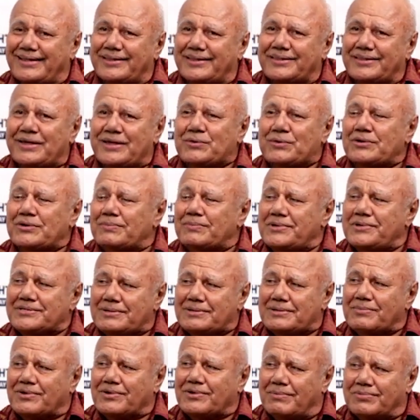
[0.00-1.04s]
There will be
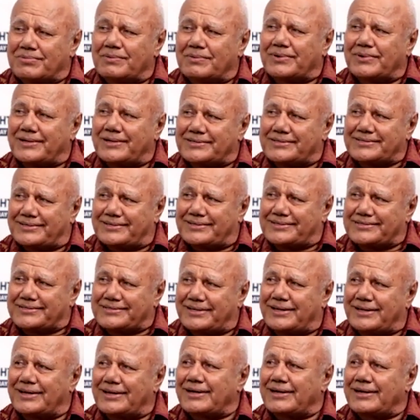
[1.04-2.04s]
some compromises, and,